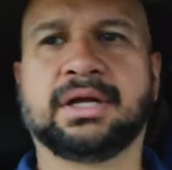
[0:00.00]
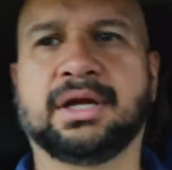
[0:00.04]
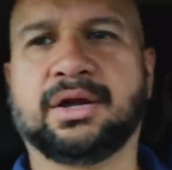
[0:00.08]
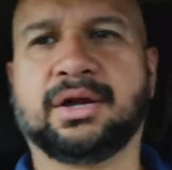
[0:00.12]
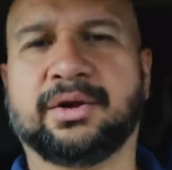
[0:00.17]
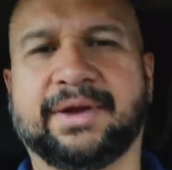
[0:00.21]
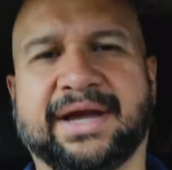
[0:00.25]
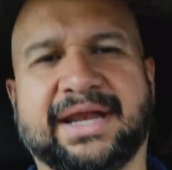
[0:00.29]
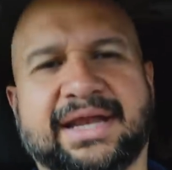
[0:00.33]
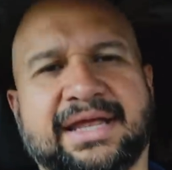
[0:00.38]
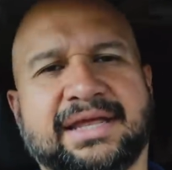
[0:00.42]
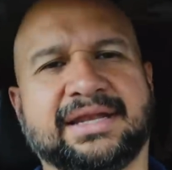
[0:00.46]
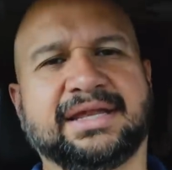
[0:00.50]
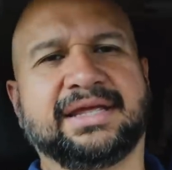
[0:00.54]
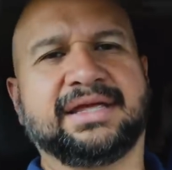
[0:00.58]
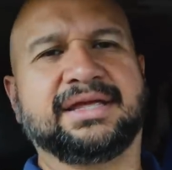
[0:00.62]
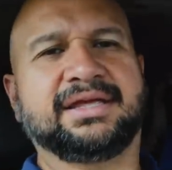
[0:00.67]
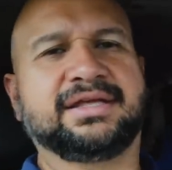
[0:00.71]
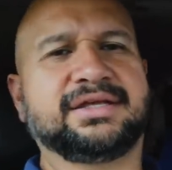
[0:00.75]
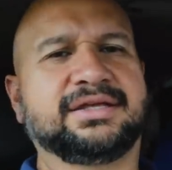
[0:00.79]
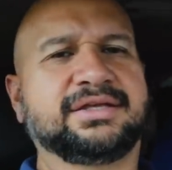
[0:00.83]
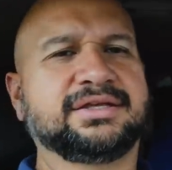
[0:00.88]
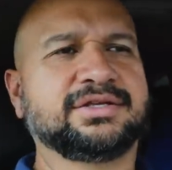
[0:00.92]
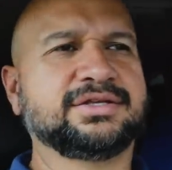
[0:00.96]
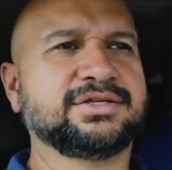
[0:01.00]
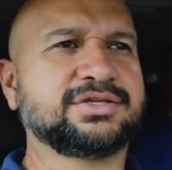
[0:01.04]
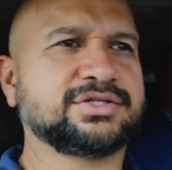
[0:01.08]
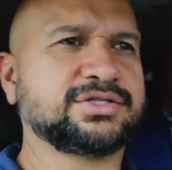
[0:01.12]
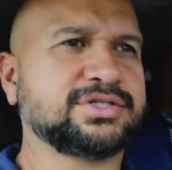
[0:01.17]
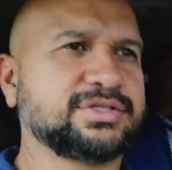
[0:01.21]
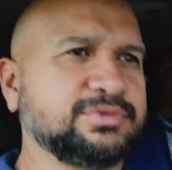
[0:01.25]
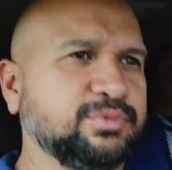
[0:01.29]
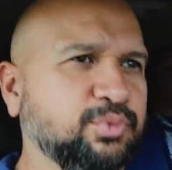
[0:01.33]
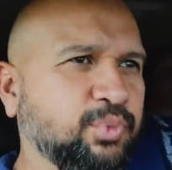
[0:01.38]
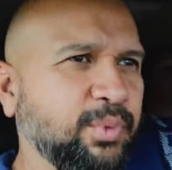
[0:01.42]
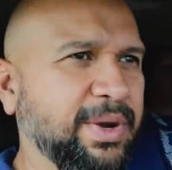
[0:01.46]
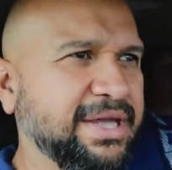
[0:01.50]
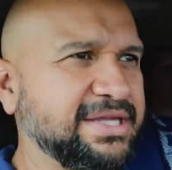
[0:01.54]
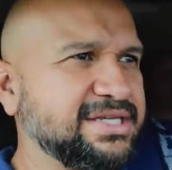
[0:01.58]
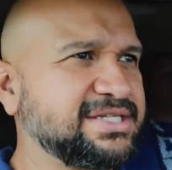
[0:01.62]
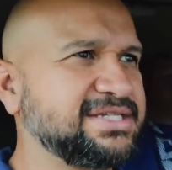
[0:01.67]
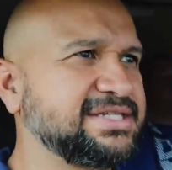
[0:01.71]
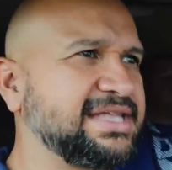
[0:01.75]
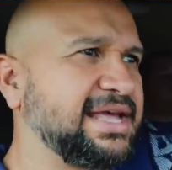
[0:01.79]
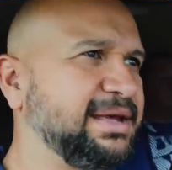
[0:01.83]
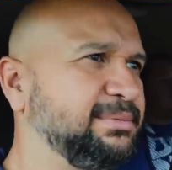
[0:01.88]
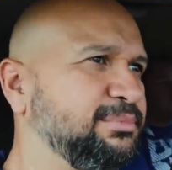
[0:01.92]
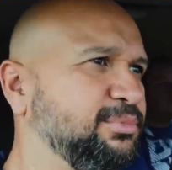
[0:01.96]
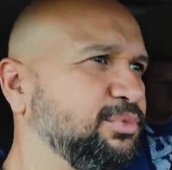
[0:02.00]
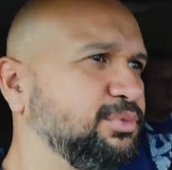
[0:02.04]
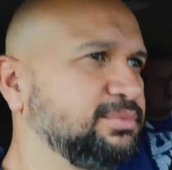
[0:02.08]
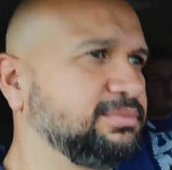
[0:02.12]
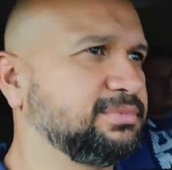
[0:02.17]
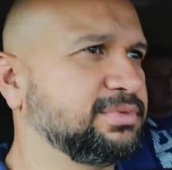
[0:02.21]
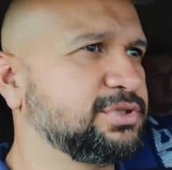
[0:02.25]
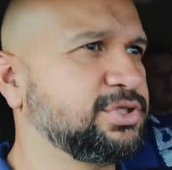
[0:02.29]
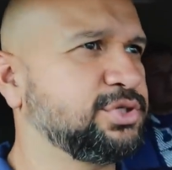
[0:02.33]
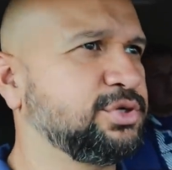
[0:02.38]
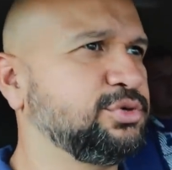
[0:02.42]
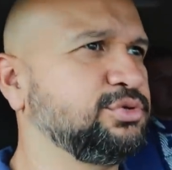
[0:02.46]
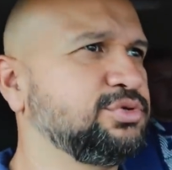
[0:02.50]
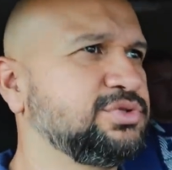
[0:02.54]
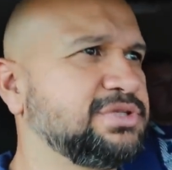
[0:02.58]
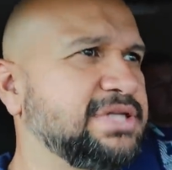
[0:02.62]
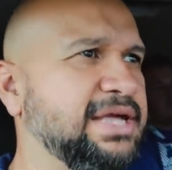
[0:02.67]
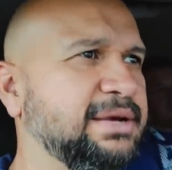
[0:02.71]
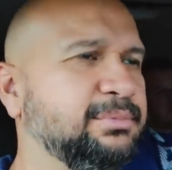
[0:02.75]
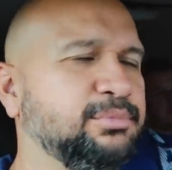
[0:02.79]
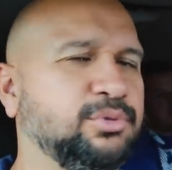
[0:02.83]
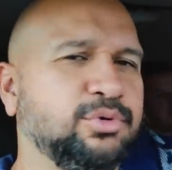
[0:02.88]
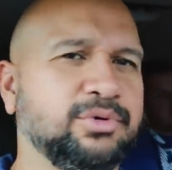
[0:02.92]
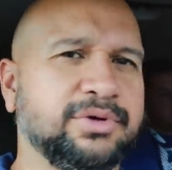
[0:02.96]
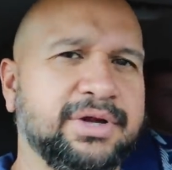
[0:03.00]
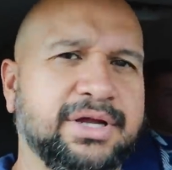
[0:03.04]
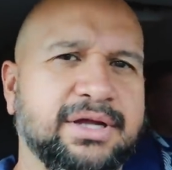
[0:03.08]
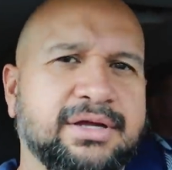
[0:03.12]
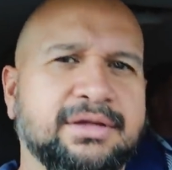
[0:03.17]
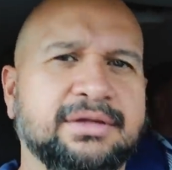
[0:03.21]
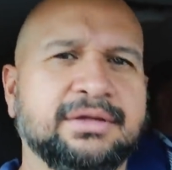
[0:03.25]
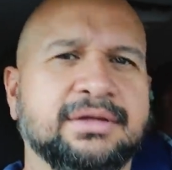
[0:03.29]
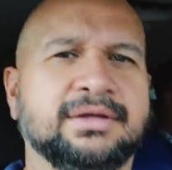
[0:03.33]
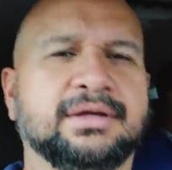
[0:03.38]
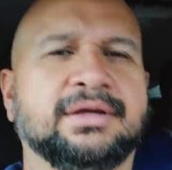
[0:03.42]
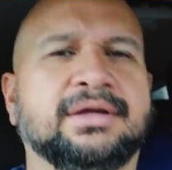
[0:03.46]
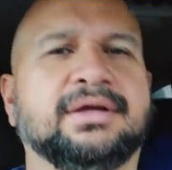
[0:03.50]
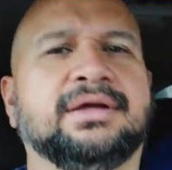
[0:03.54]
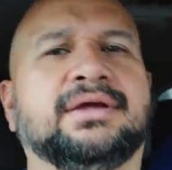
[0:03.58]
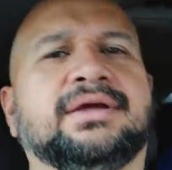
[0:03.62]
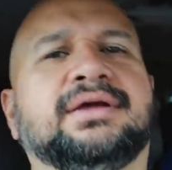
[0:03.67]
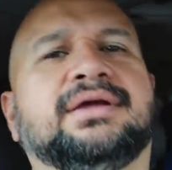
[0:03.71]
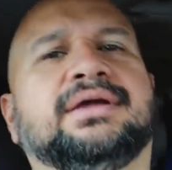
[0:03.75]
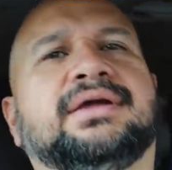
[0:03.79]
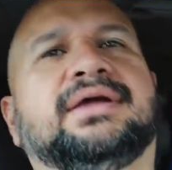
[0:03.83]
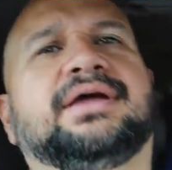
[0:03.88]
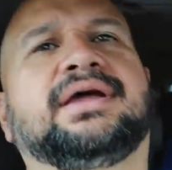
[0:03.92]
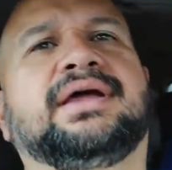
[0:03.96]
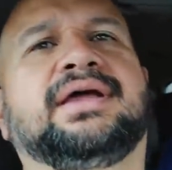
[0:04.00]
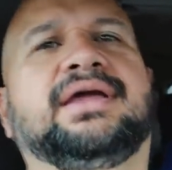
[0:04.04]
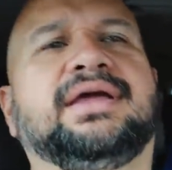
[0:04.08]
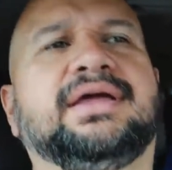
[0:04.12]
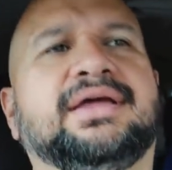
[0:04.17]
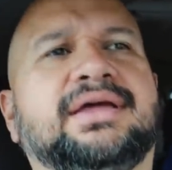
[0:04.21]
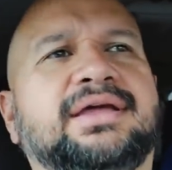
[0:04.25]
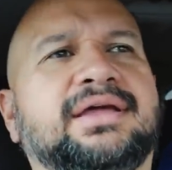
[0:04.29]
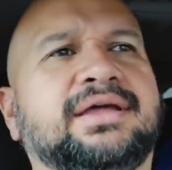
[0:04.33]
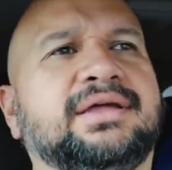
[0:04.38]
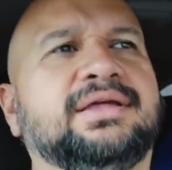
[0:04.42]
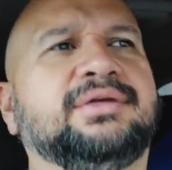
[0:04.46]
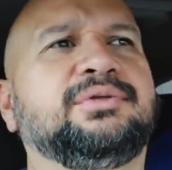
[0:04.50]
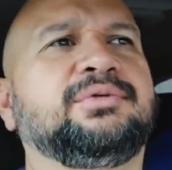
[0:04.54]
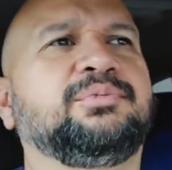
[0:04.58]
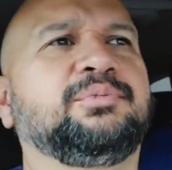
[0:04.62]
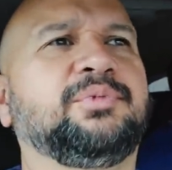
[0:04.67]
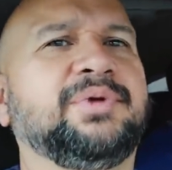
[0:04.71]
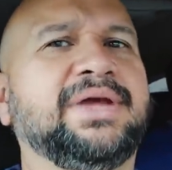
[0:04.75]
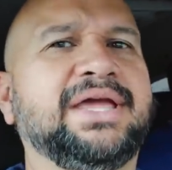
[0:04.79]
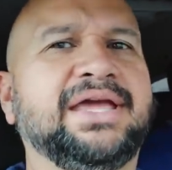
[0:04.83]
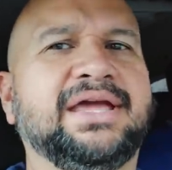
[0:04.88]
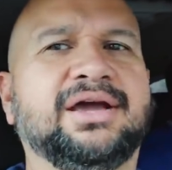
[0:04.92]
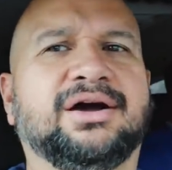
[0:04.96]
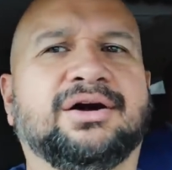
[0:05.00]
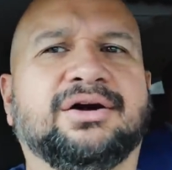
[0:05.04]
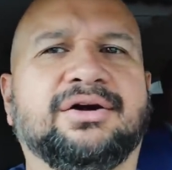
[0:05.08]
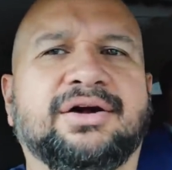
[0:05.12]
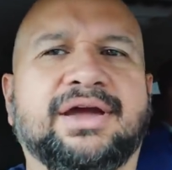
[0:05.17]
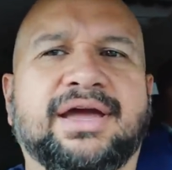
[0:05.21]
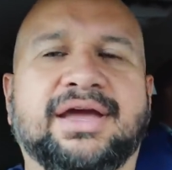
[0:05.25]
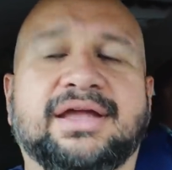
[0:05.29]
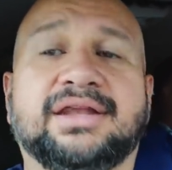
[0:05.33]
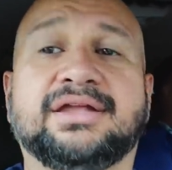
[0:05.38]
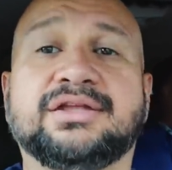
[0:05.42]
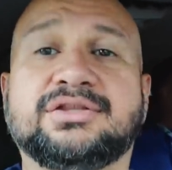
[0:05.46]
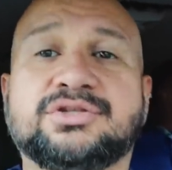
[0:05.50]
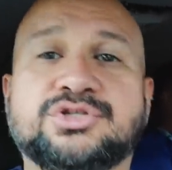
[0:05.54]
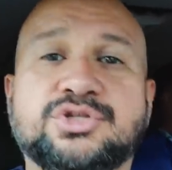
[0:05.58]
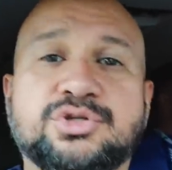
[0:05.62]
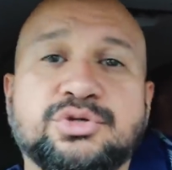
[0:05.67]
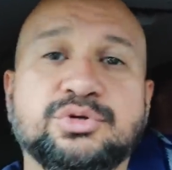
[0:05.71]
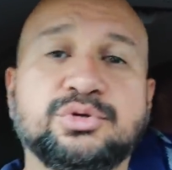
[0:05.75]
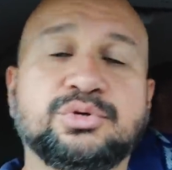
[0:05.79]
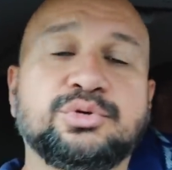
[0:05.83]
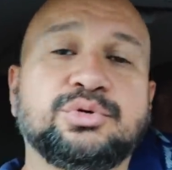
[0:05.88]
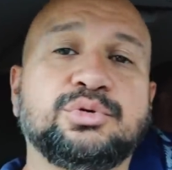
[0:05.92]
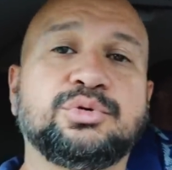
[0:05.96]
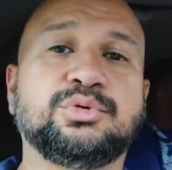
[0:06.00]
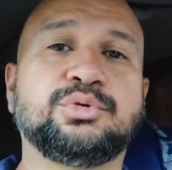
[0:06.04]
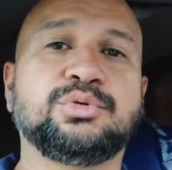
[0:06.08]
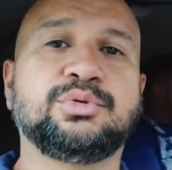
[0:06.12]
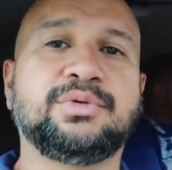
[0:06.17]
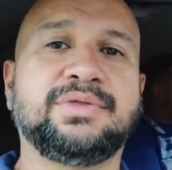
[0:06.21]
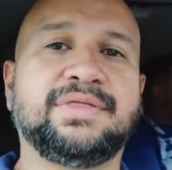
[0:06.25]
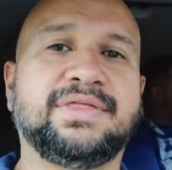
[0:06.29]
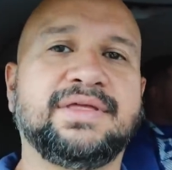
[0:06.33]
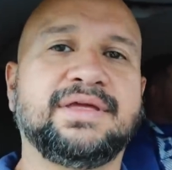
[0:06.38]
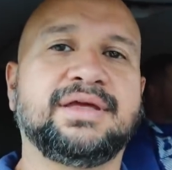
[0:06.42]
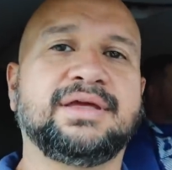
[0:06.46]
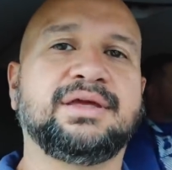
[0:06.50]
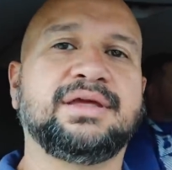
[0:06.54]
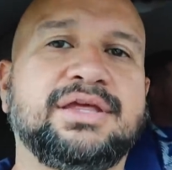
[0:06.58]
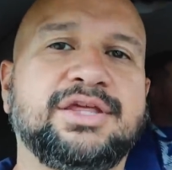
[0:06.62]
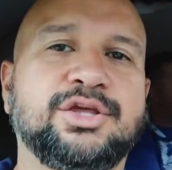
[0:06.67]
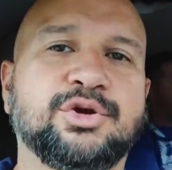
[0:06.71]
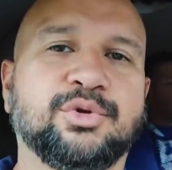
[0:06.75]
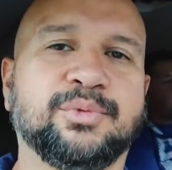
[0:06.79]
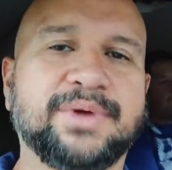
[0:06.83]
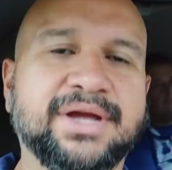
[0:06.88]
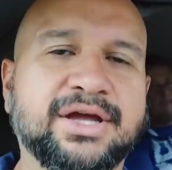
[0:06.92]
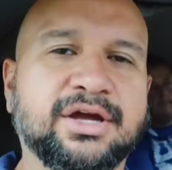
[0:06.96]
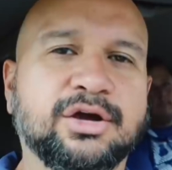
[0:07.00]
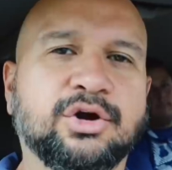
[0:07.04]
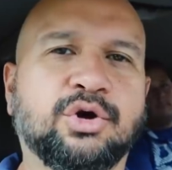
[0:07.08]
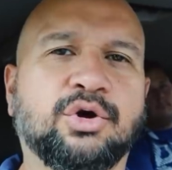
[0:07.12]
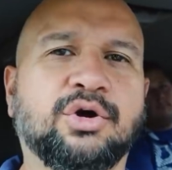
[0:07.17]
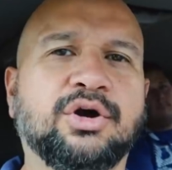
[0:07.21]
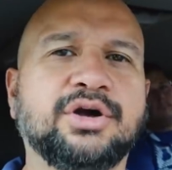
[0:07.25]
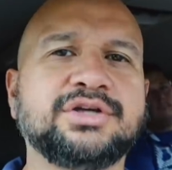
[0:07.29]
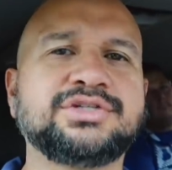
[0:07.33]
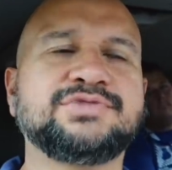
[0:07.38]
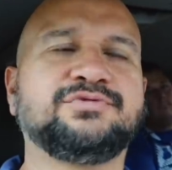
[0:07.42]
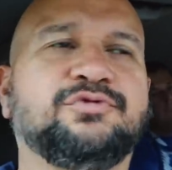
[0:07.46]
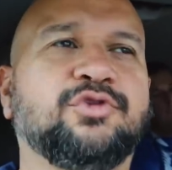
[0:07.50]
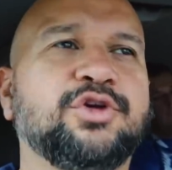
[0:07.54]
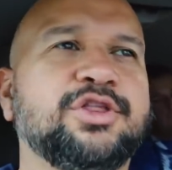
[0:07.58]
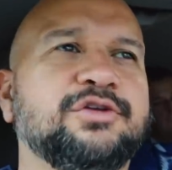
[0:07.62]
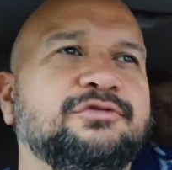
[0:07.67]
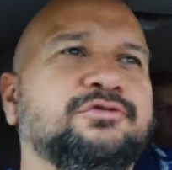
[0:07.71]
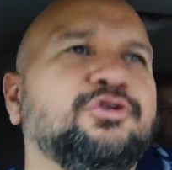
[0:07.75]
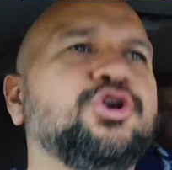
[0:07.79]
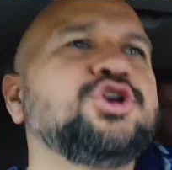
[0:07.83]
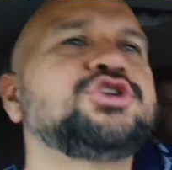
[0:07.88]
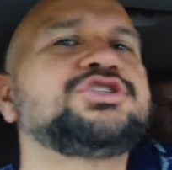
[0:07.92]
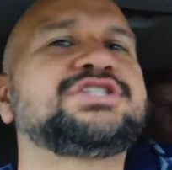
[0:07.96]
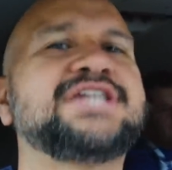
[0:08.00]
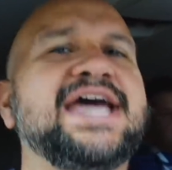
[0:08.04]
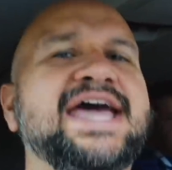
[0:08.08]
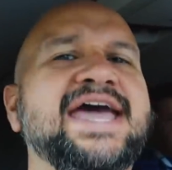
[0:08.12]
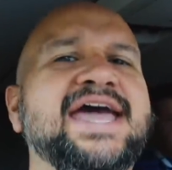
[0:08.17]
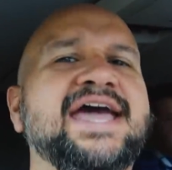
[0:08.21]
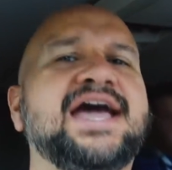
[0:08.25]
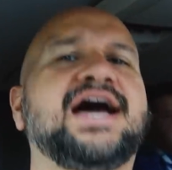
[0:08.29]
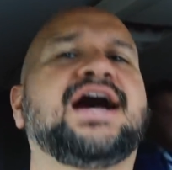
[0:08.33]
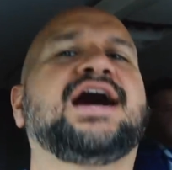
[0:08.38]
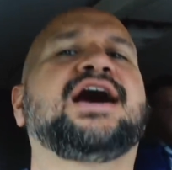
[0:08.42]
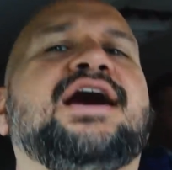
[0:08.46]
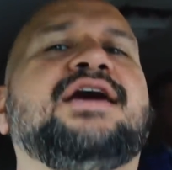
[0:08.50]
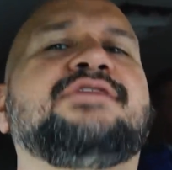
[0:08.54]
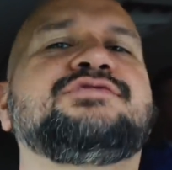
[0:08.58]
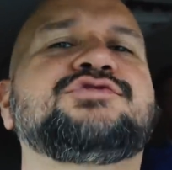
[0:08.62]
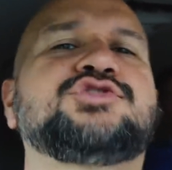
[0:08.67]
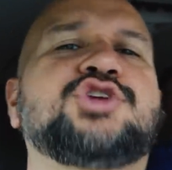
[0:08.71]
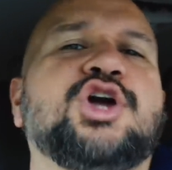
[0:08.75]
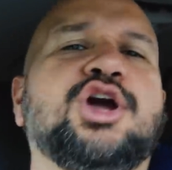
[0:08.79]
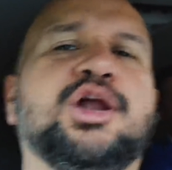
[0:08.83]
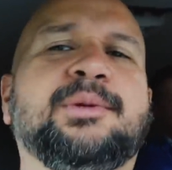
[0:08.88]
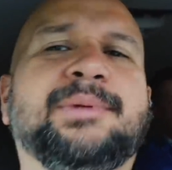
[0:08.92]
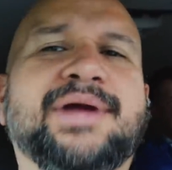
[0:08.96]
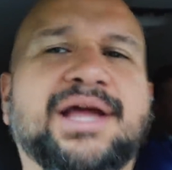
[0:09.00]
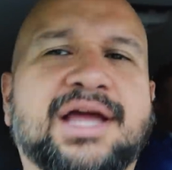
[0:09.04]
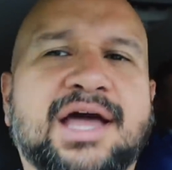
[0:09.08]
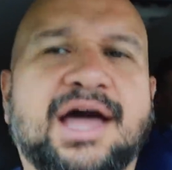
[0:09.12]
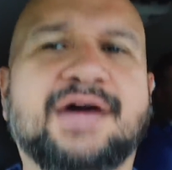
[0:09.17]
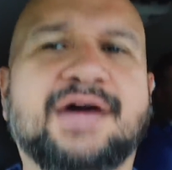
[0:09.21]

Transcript: All right, it is Wednesday, Tuesday morning, and we are headed to the Eureka course for the first day of tournament